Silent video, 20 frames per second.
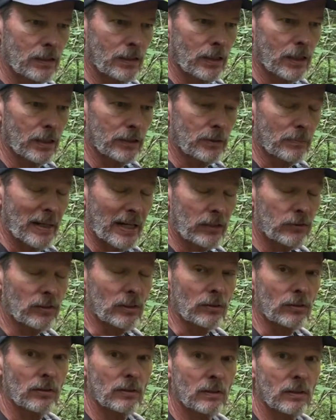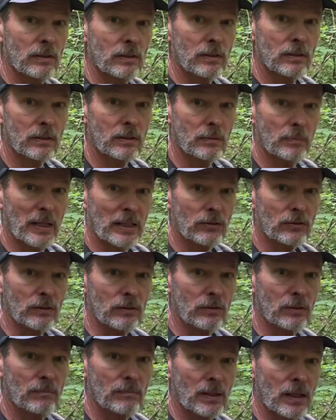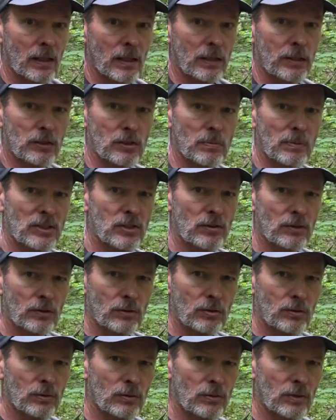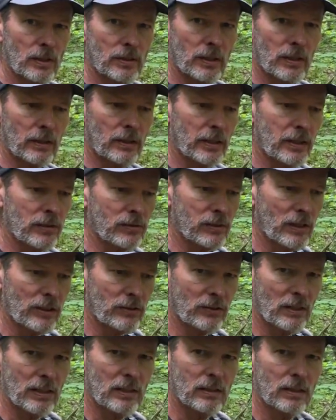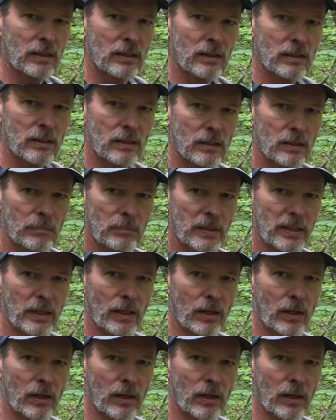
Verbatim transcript: Uh, uh, Damascus. Damascus. Damascus. Yeah. Did you mention the two uh, young ladies last night? Oh, no, Big I